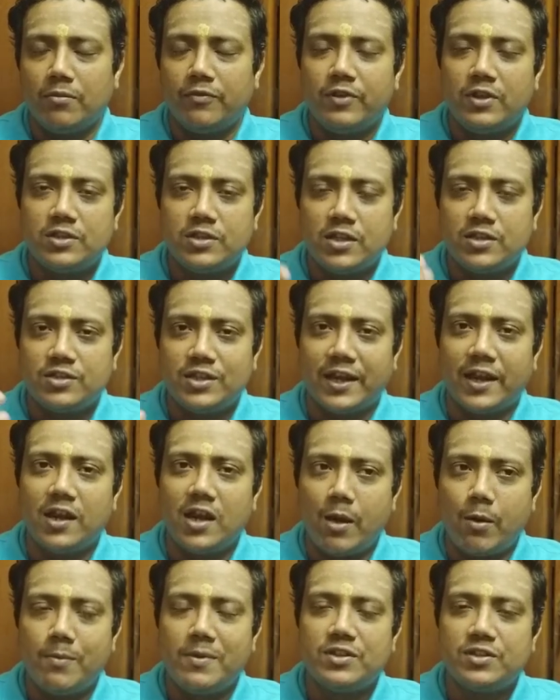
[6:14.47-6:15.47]
We say second
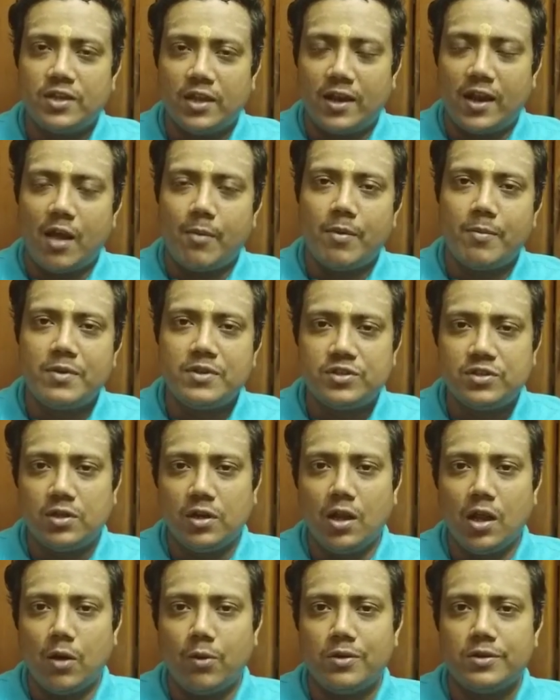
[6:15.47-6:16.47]
yamam means
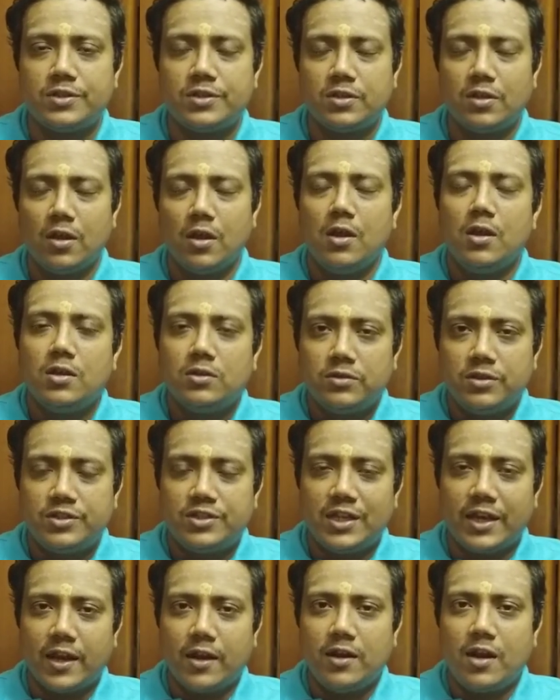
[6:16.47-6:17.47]
3 hours. The
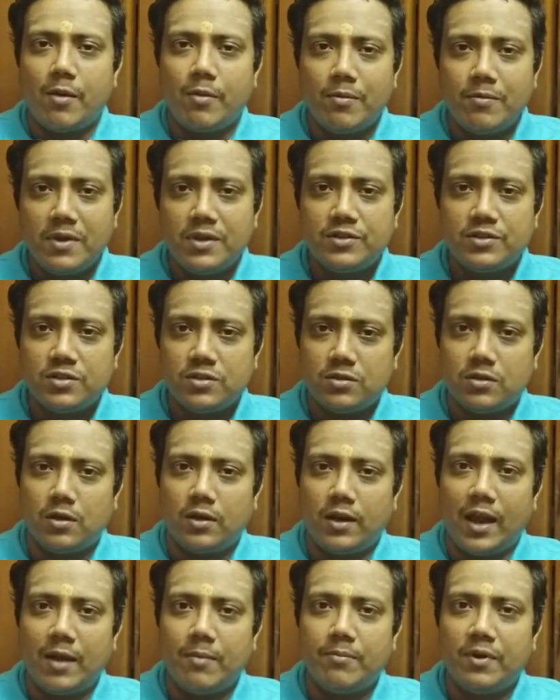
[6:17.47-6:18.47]
second yamam means the
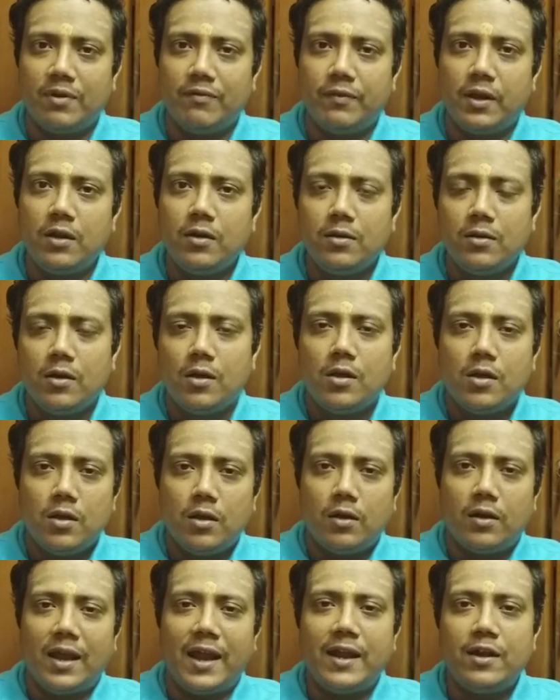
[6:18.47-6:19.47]
time between
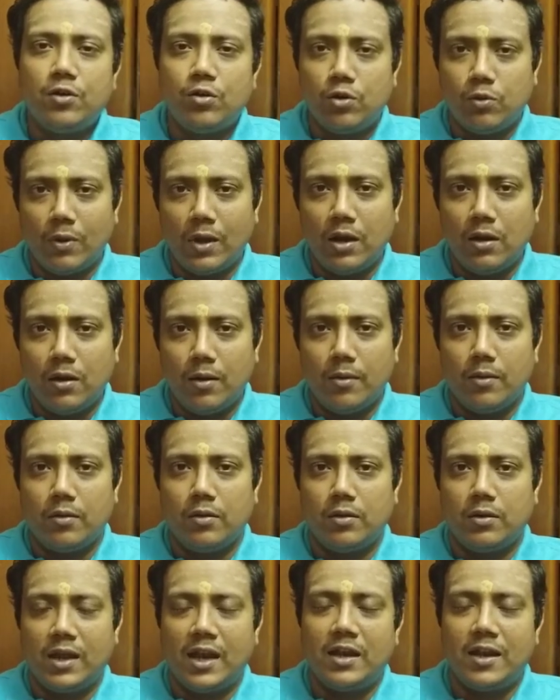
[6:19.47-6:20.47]
9 a.m. to
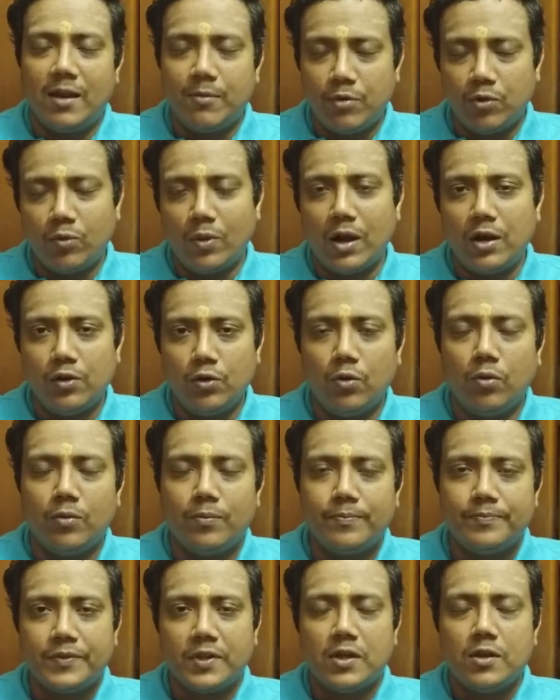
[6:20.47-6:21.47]
12 noon.
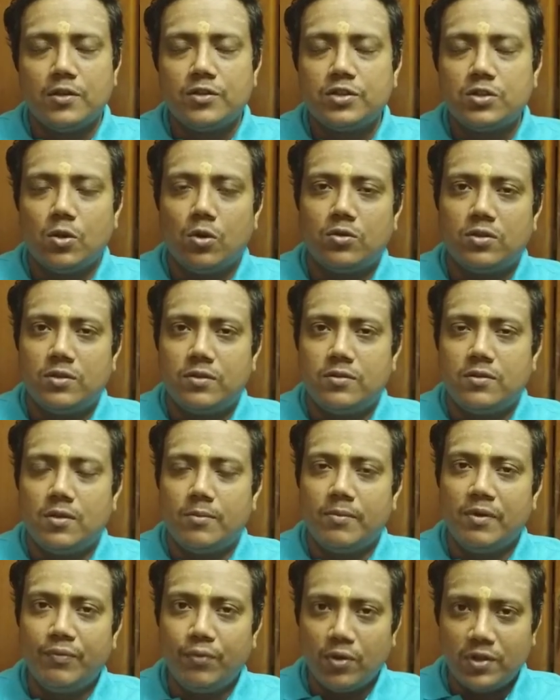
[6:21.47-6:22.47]
So
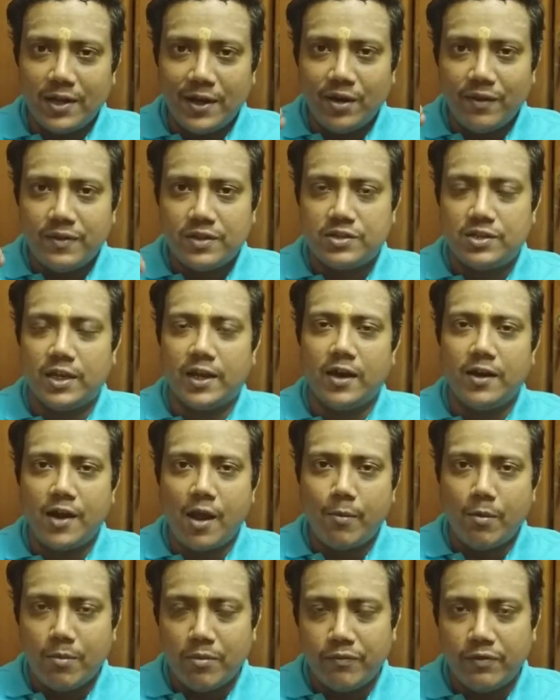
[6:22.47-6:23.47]
before the end of the second
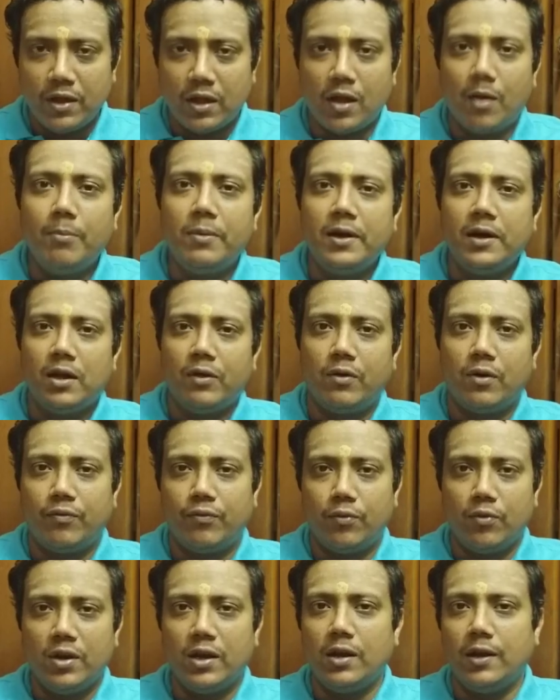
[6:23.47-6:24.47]
yamam, if we complete our
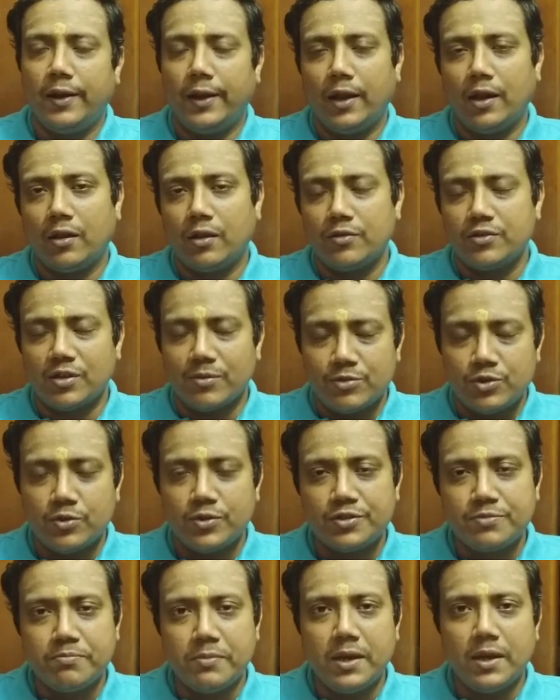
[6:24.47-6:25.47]
food intake, a
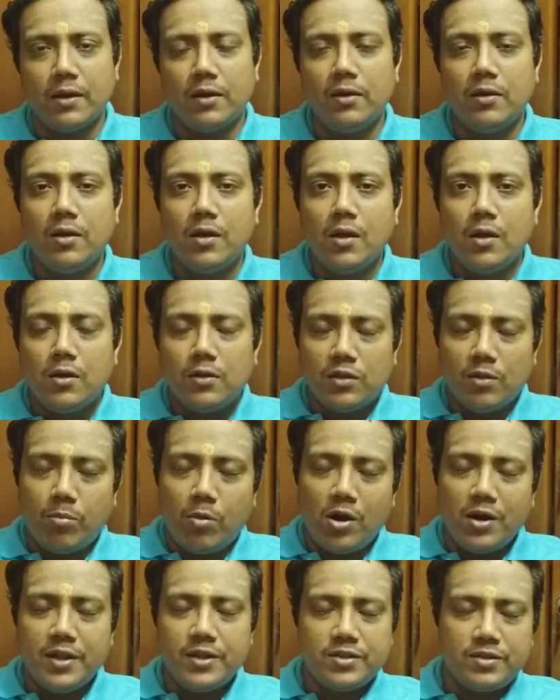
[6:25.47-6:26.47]
sumptuous meal, the
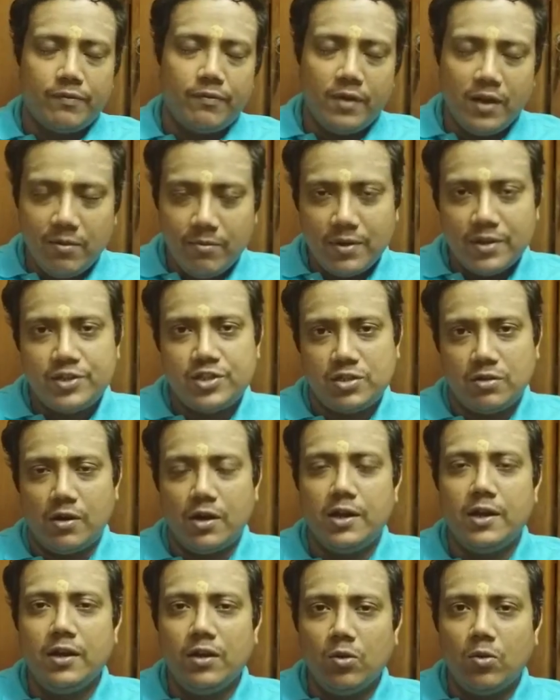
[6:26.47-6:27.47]
body is very much
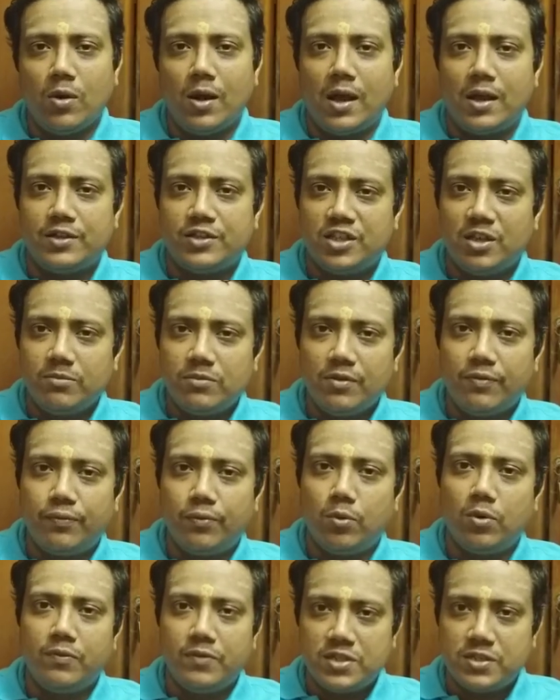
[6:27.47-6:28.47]
ready to accept the
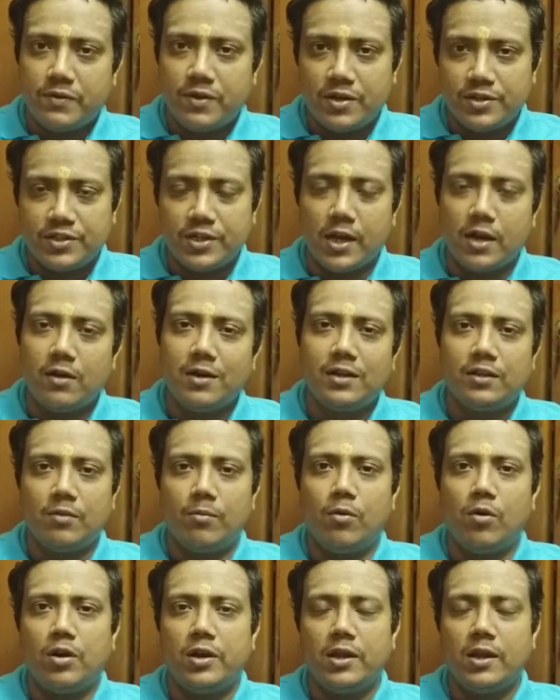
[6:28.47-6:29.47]
food whichever is entering the
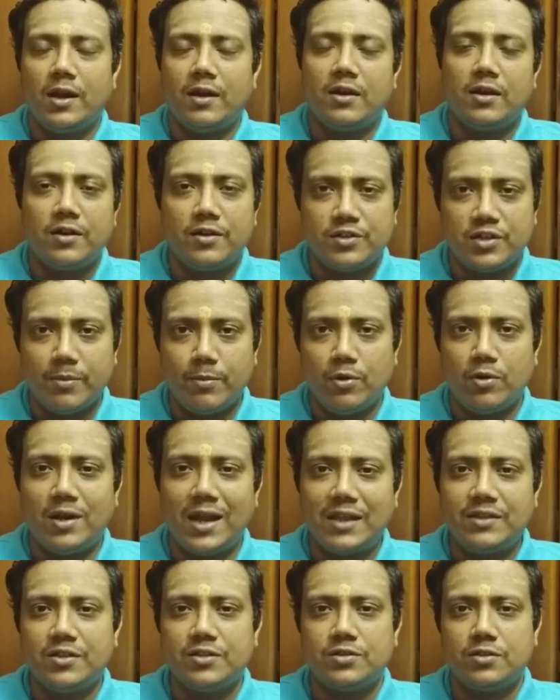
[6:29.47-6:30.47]
body, and it is able to
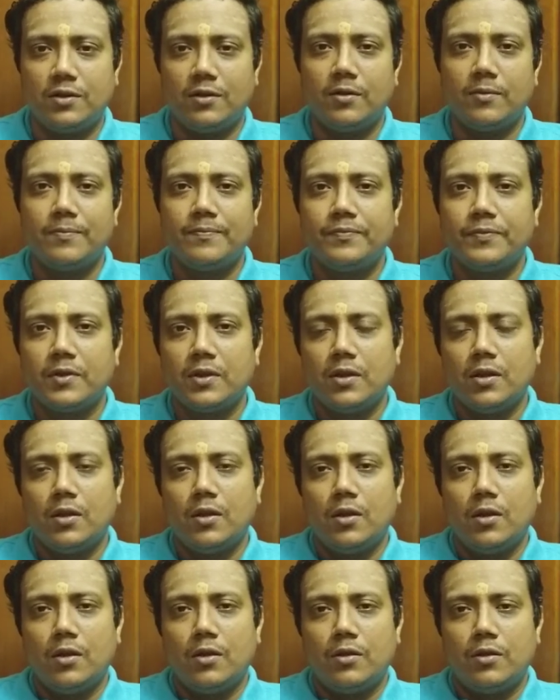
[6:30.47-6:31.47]
digest it.
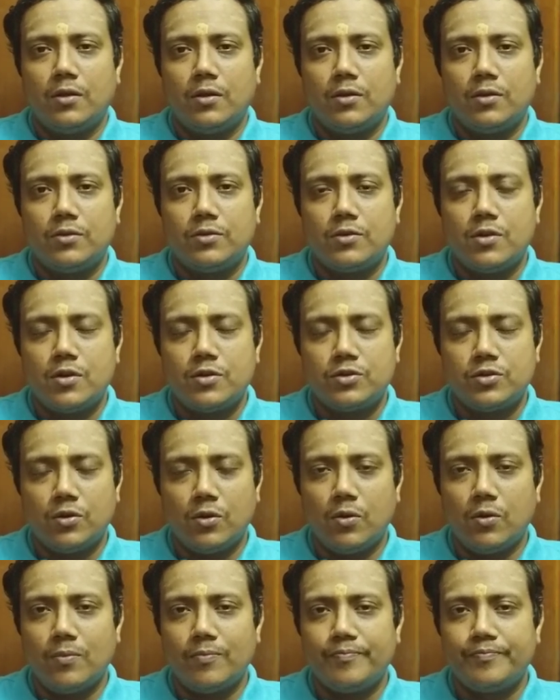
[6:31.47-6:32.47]

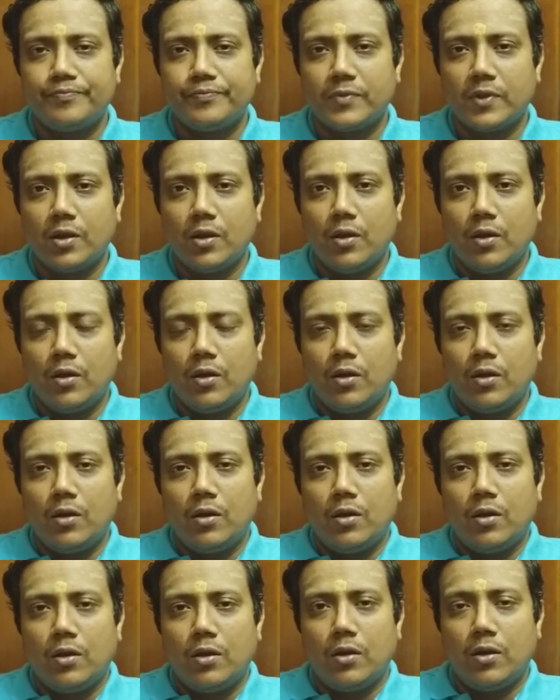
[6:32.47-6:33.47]
So
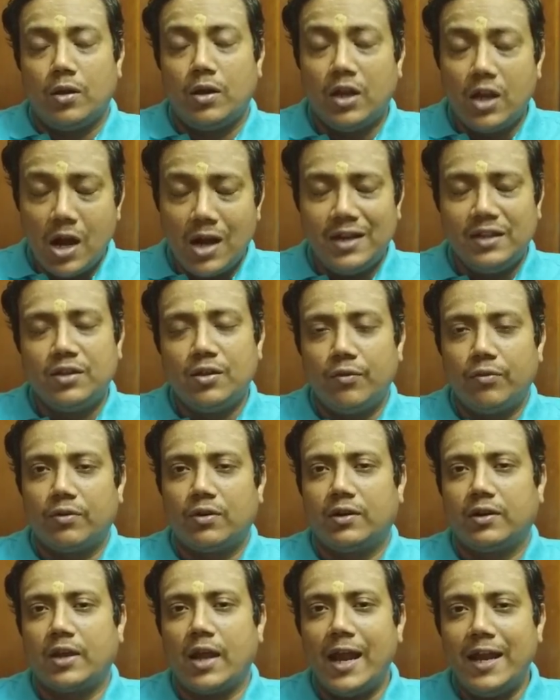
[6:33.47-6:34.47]
regarding the
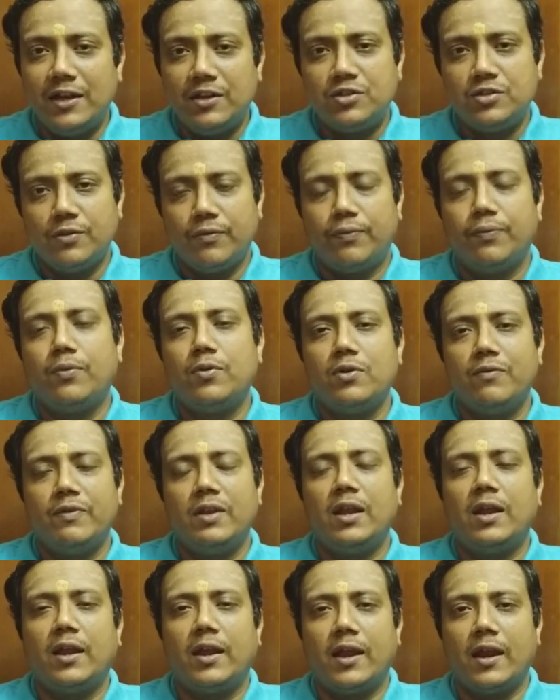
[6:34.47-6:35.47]
kinds of food
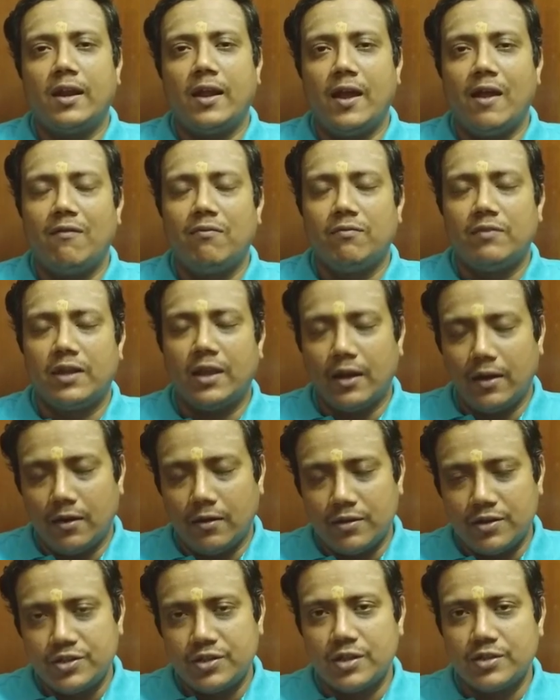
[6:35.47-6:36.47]
we can have, we
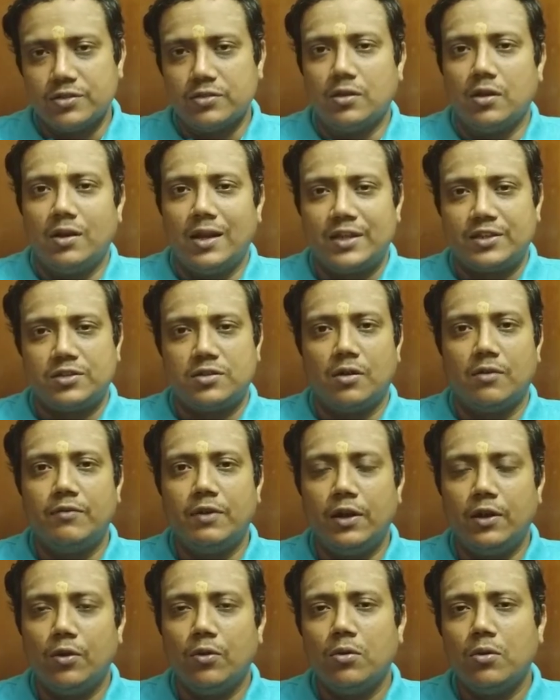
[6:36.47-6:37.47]
can discuss in the next
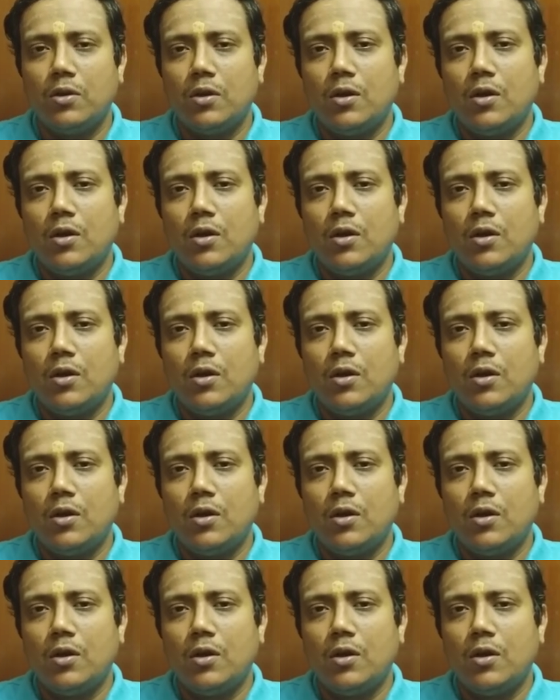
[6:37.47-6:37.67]
video.